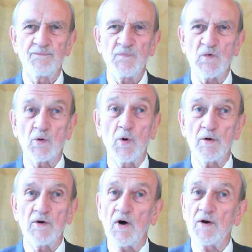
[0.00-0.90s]
To
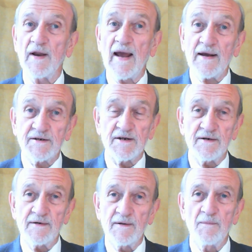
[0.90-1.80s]
quote Lord
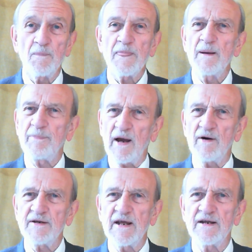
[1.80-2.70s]
Acton,
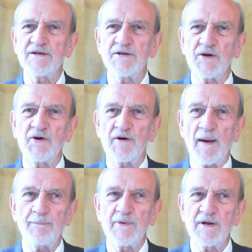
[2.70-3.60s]
"Power tends to
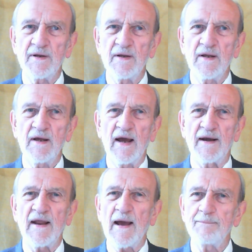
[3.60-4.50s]
corrupt,
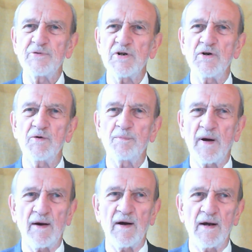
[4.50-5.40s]
and absolute
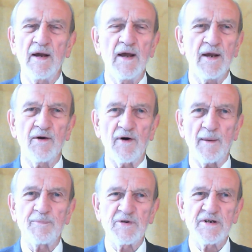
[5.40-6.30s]
power
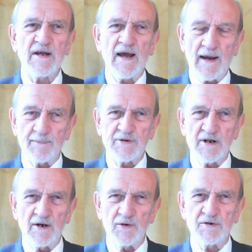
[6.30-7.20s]
corrupts
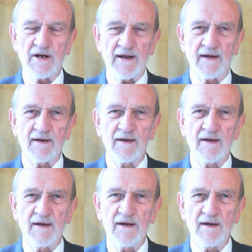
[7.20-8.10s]
absolutely."
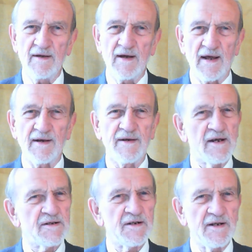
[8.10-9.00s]
And
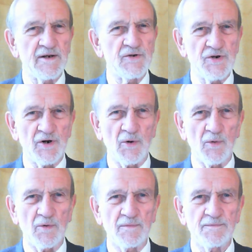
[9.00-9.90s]
doesn't it
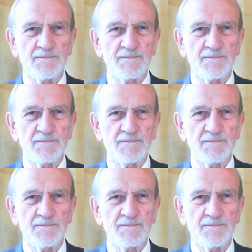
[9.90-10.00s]
show?